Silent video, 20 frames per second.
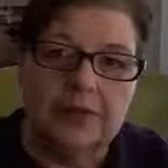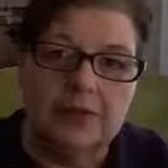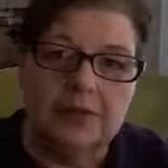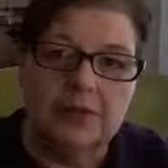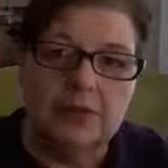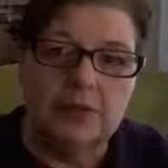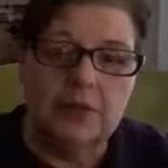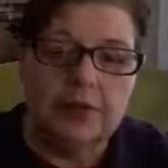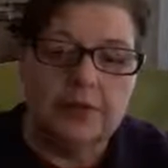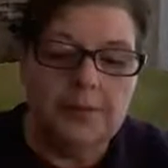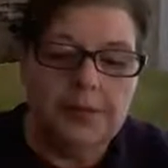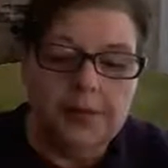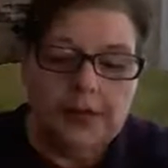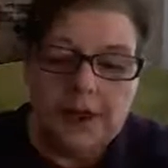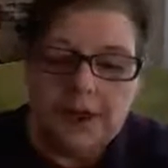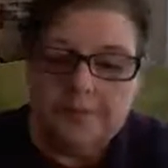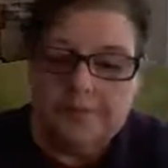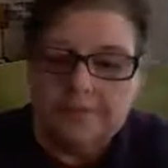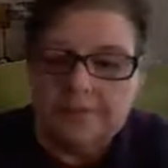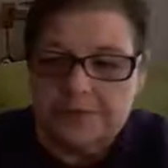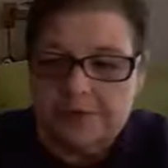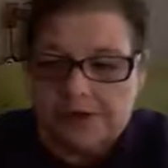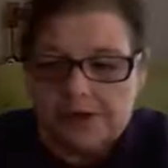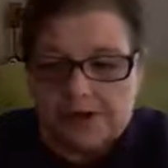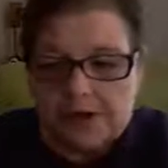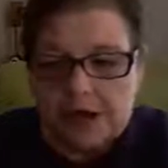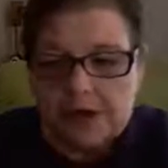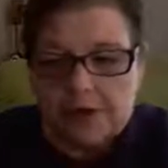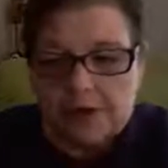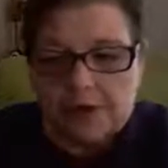We become fish
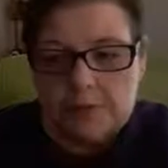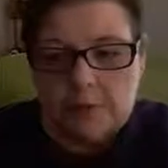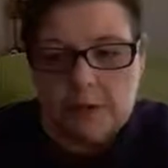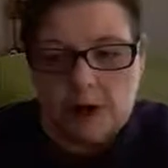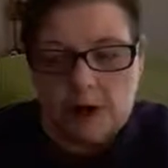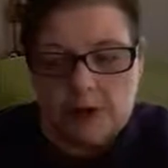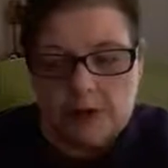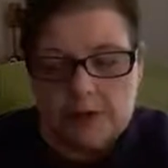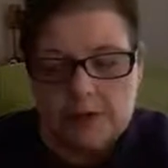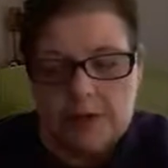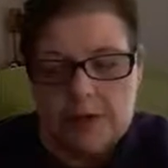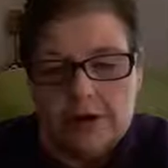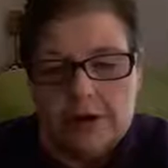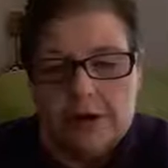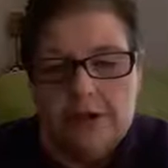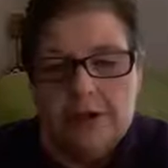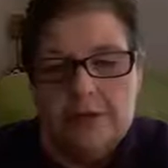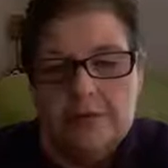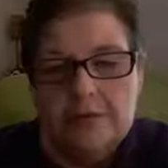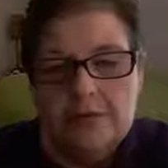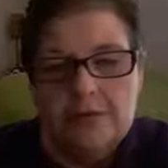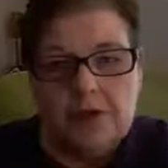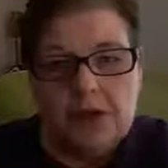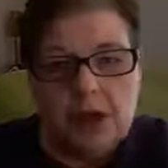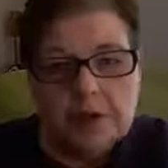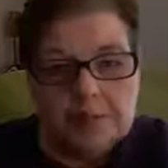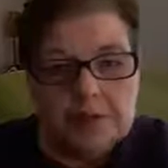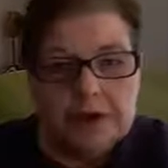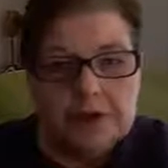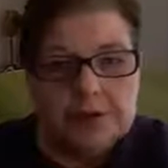out of the water,
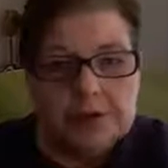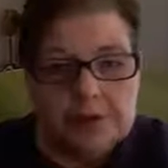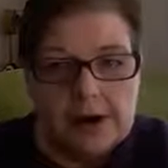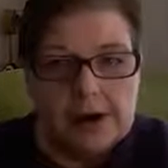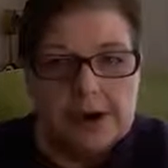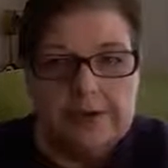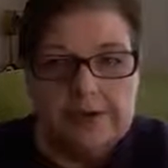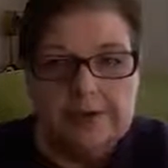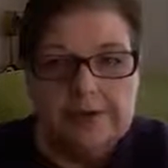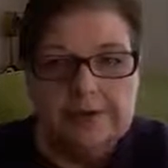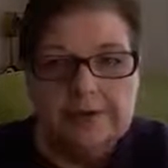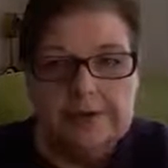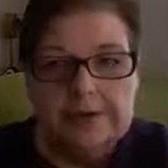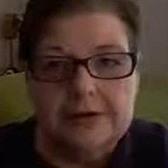flopping around,